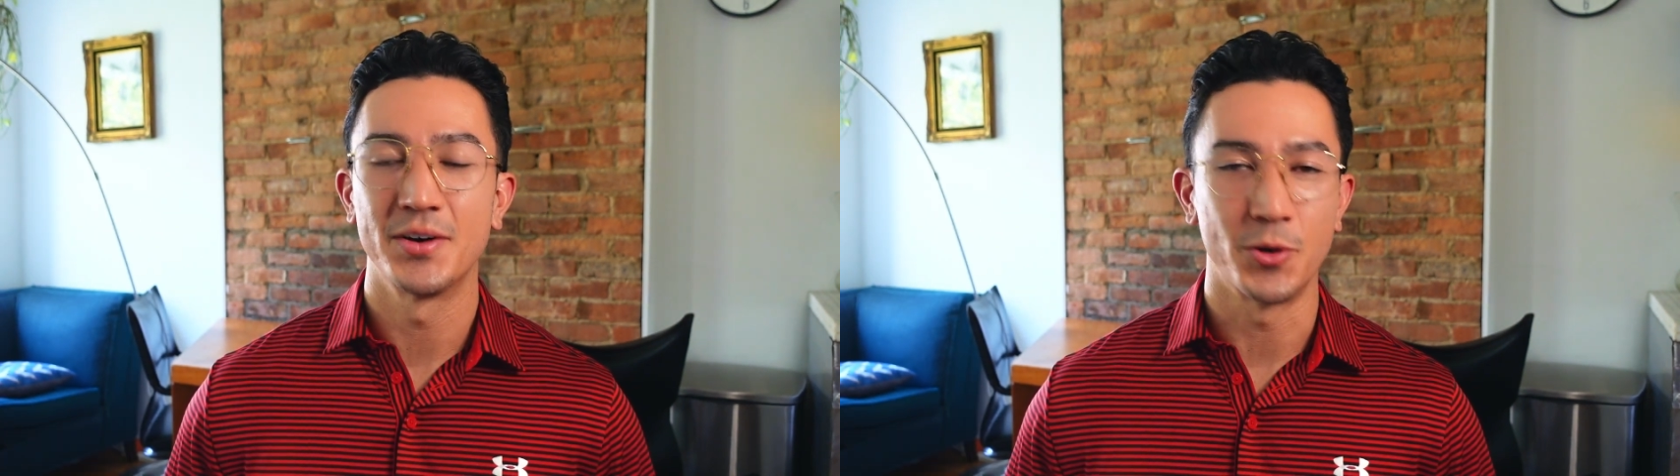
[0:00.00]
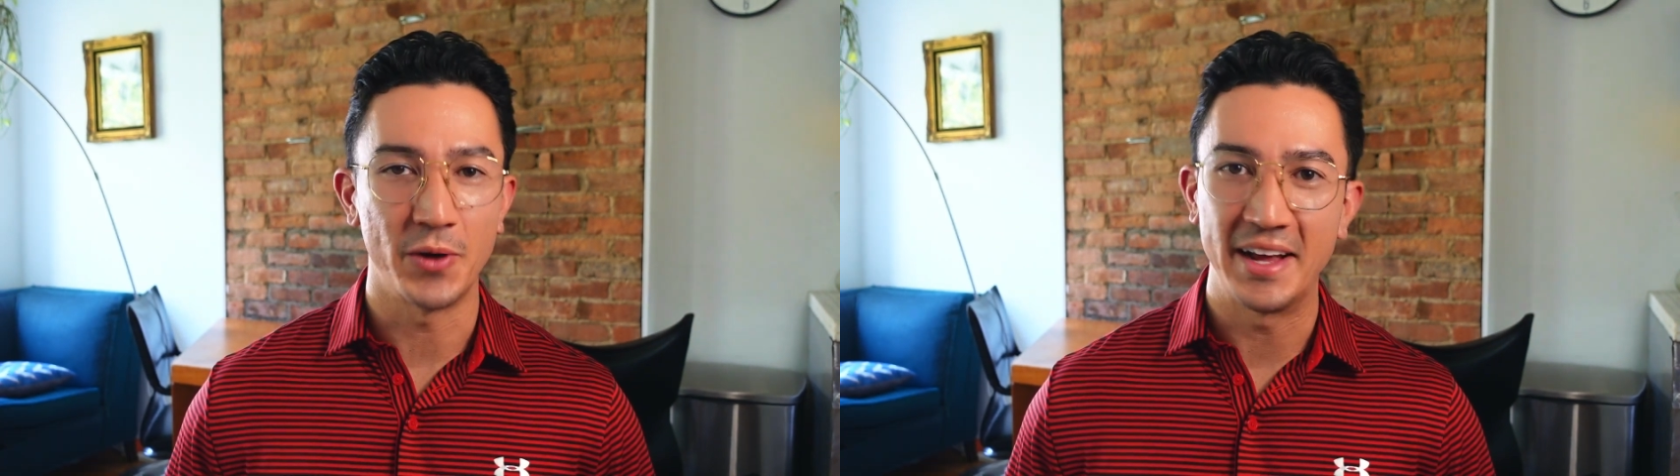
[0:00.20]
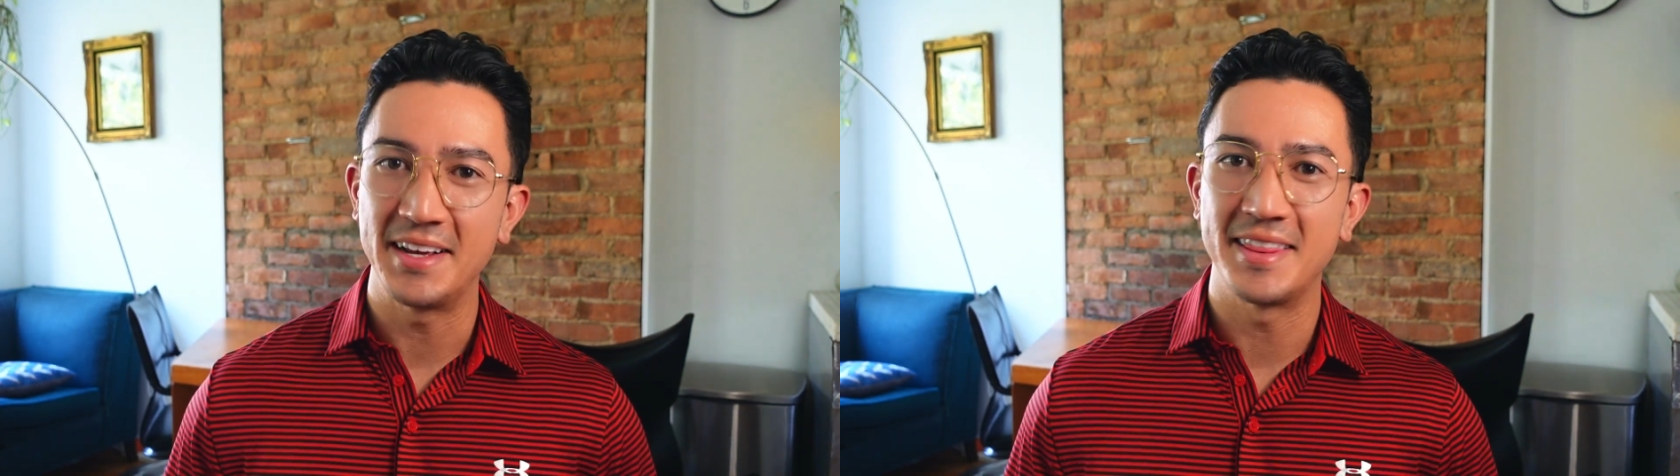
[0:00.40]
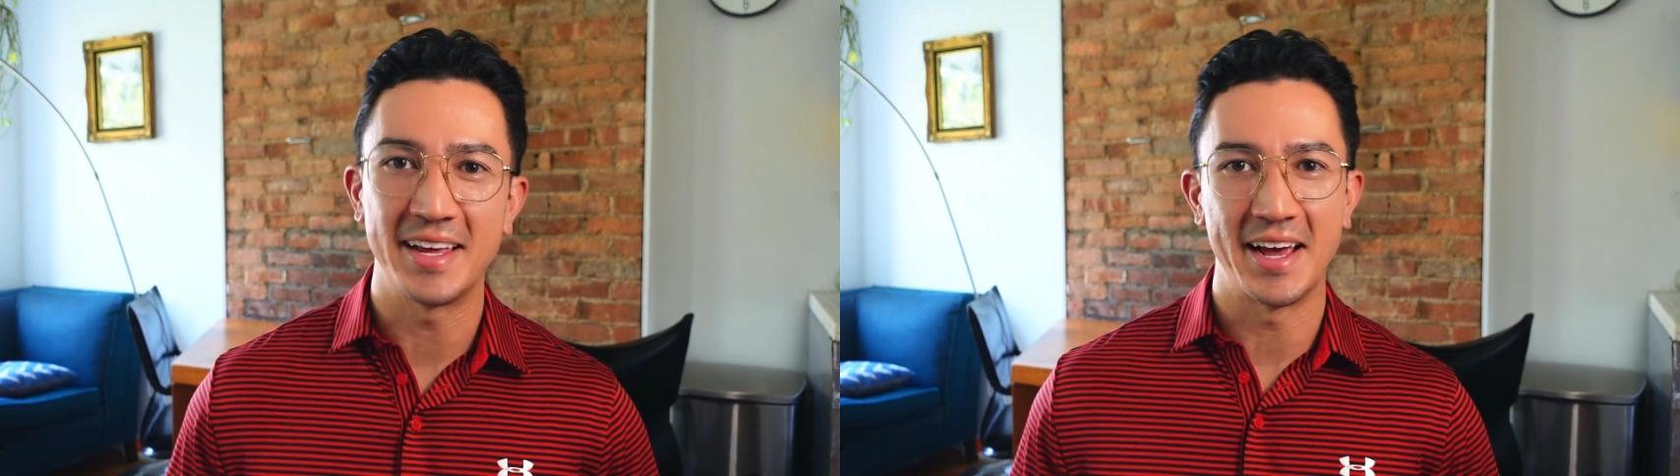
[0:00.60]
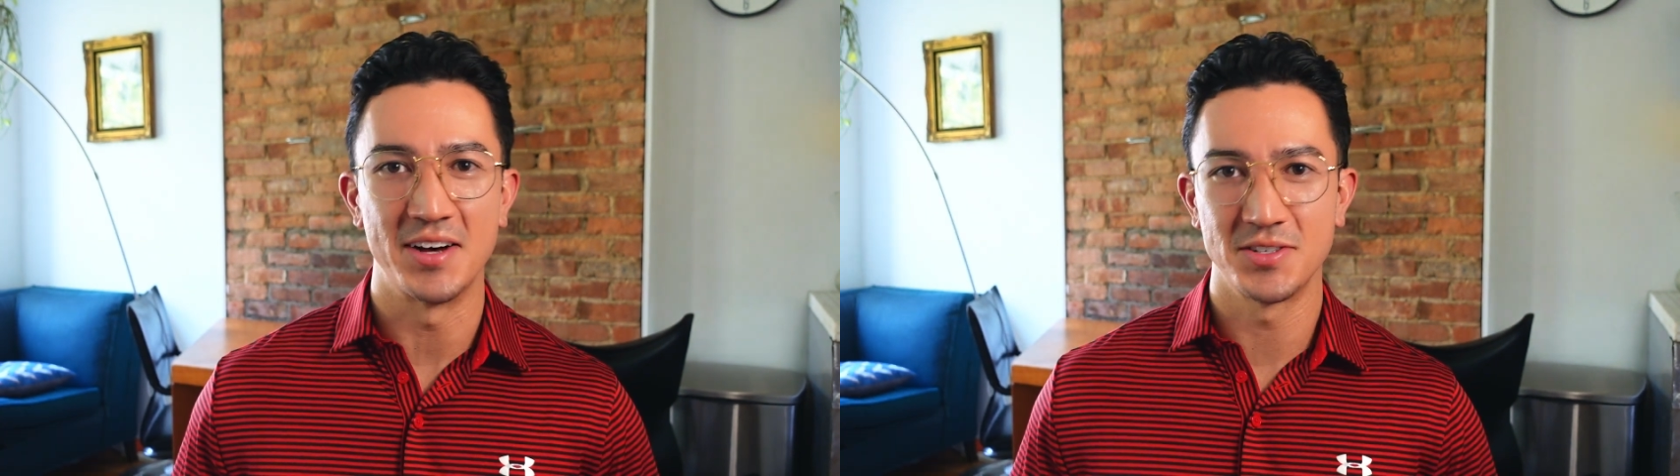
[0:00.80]
or
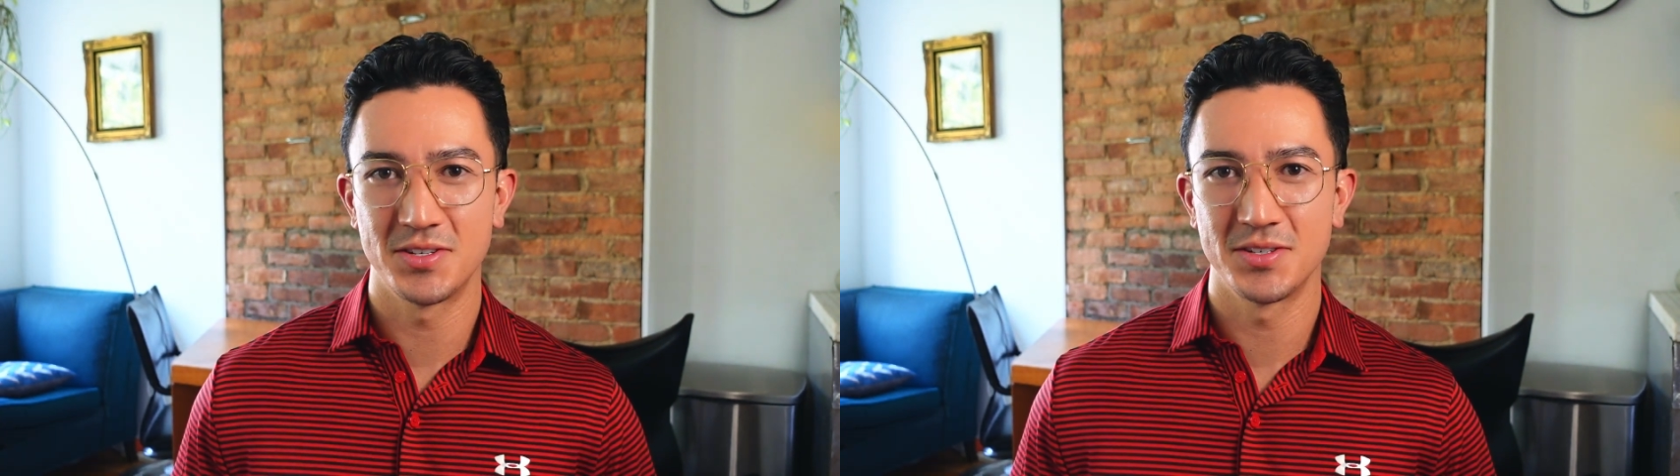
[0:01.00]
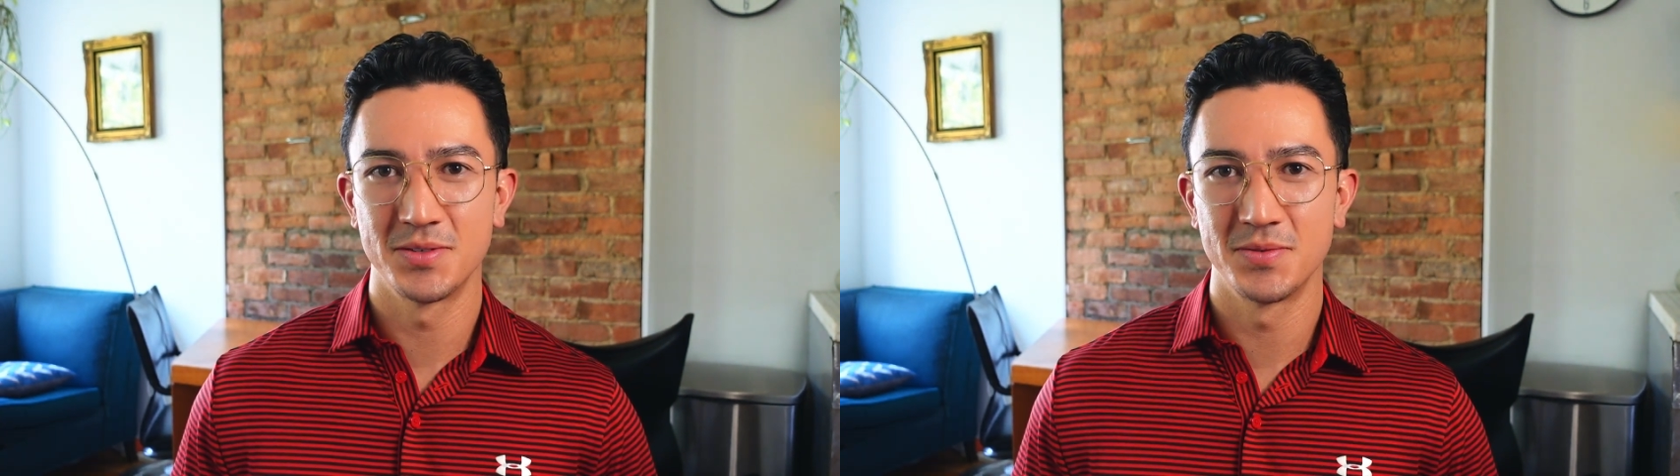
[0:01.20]
anything else.